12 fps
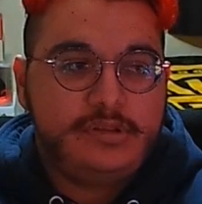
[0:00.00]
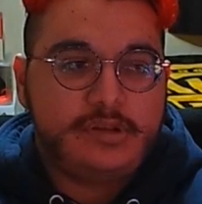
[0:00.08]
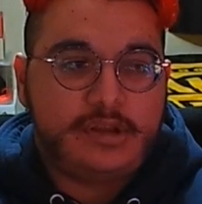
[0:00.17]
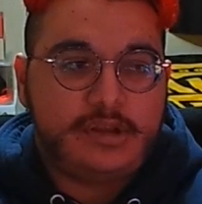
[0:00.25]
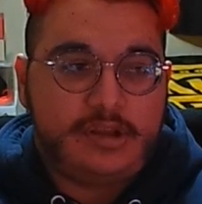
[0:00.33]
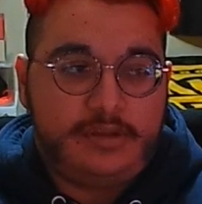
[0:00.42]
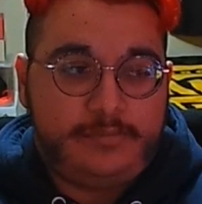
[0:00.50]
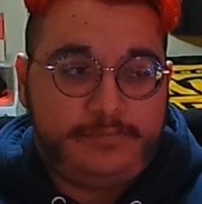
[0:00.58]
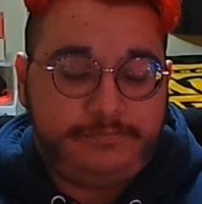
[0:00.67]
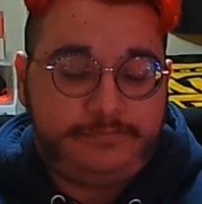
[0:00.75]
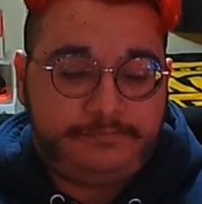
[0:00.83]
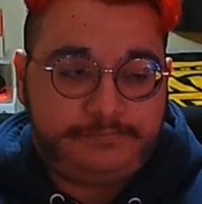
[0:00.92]
Um,
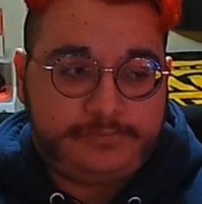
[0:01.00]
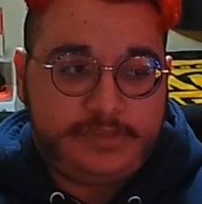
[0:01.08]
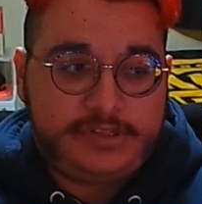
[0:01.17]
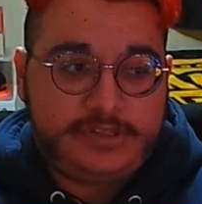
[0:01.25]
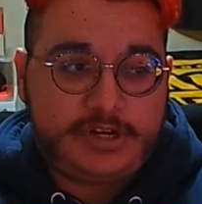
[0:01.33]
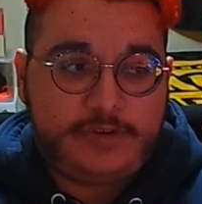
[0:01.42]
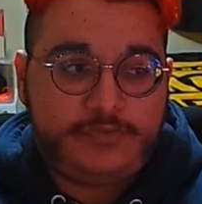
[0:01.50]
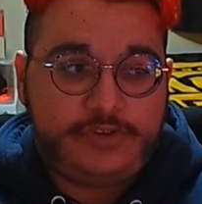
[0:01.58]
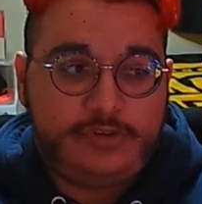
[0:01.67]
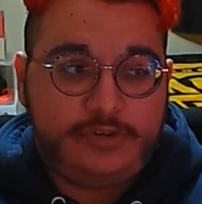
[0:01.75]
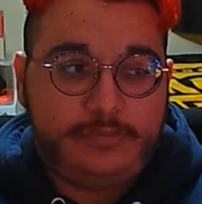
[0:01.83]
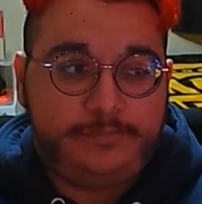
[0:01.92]
the entire
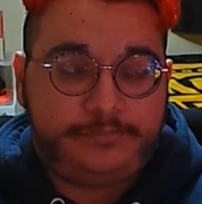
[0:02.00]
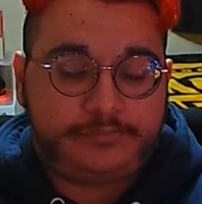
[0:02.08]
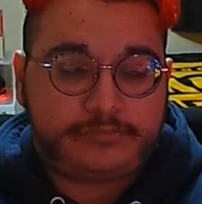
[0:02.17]
film